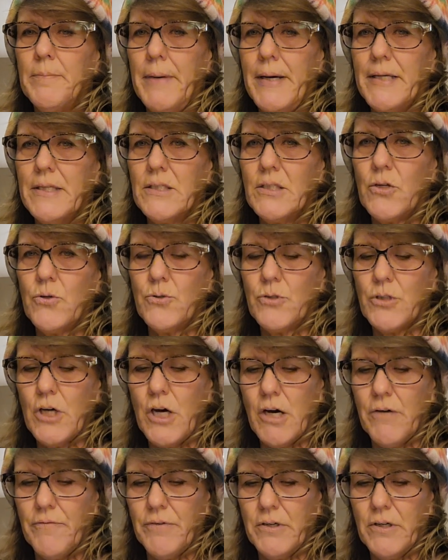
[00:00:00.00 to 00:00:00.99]
benzos
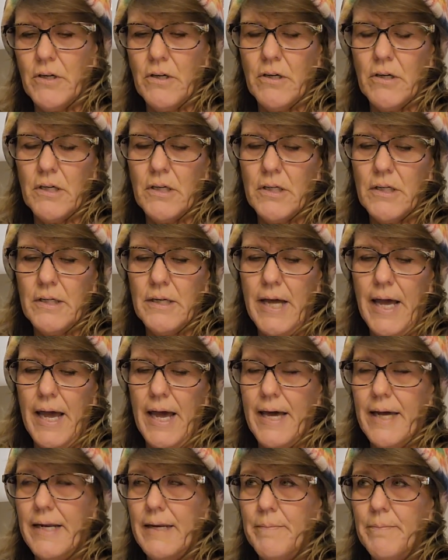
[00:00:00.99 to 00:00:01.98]
off and on
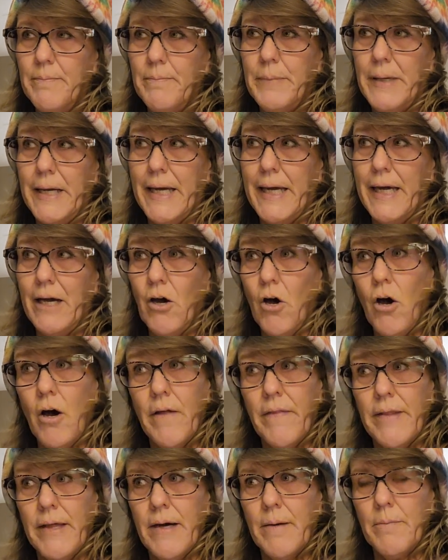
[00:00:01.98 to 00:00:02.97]
and being
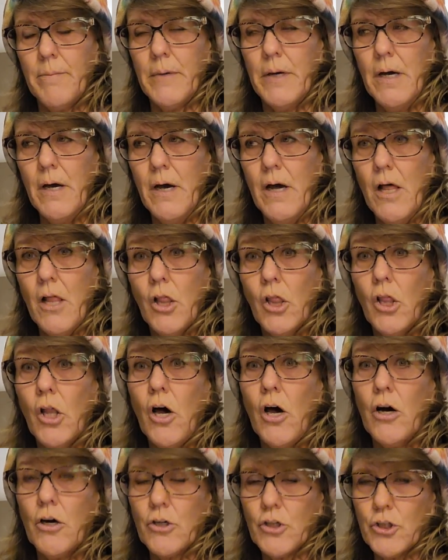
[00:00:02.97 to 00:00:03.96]
on them
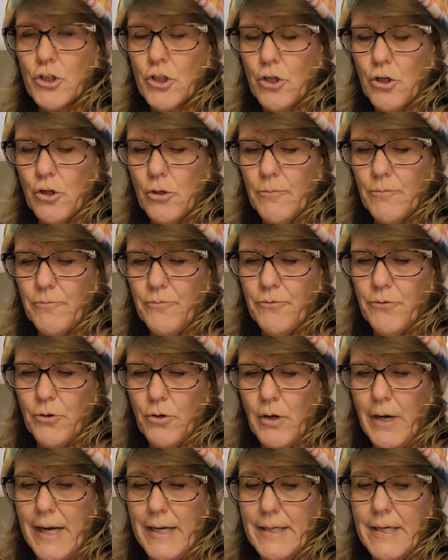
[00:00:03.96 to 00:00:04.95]
long term
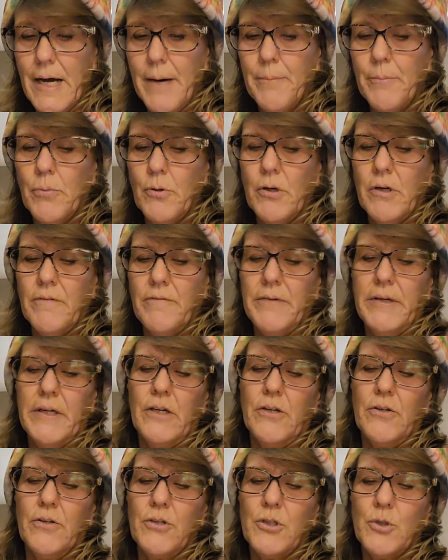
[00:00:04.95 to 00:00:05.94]
for a number of
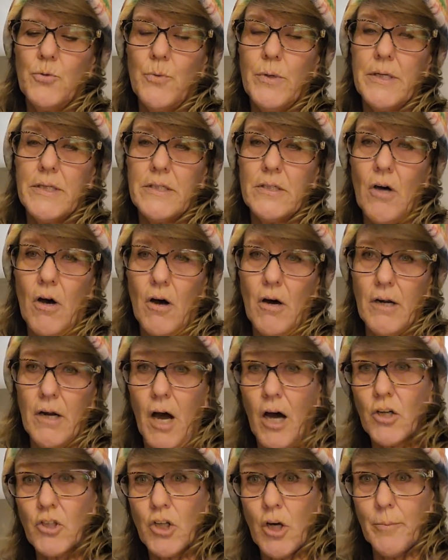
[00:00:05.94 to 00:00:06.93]
years, was on
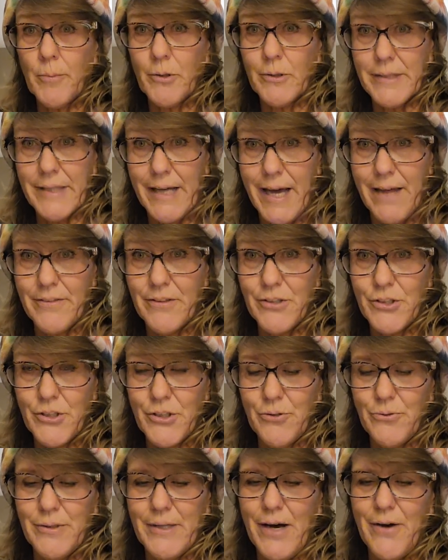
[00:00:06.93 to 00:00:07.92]
October 10th,
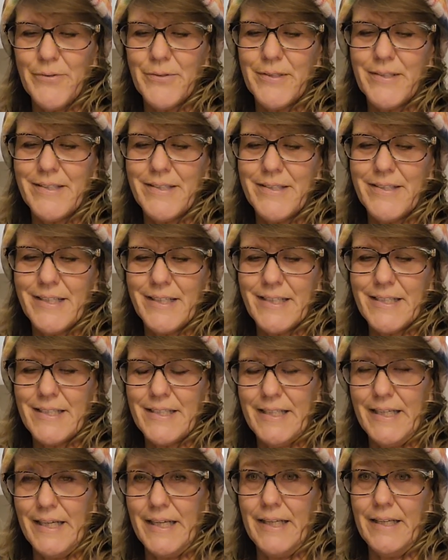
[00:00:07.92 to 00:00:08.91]

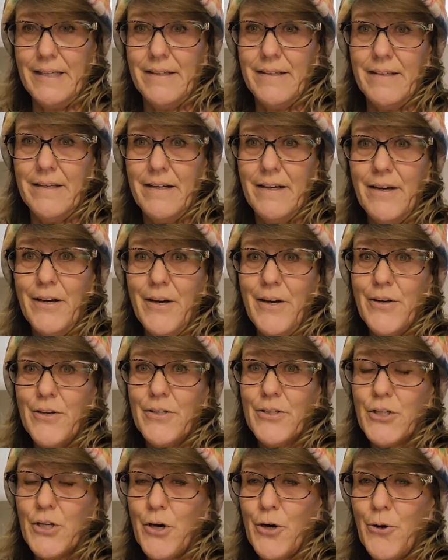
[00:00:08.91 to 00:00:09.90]
2016.
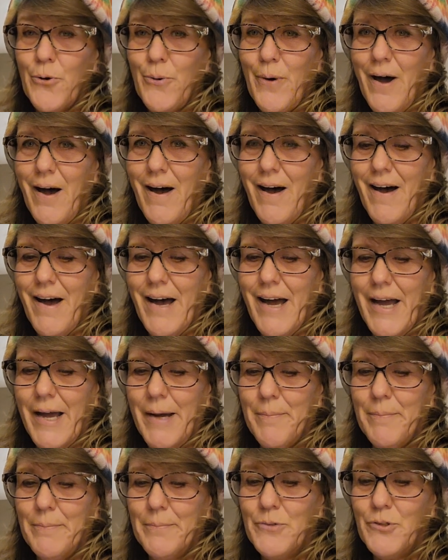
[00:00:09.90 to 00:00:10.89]
So
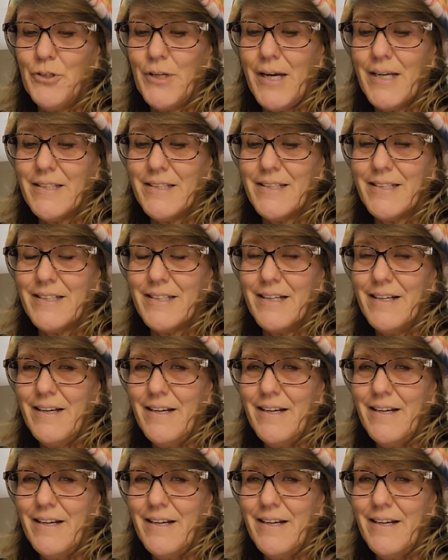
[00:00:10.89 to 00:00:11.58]
I'm just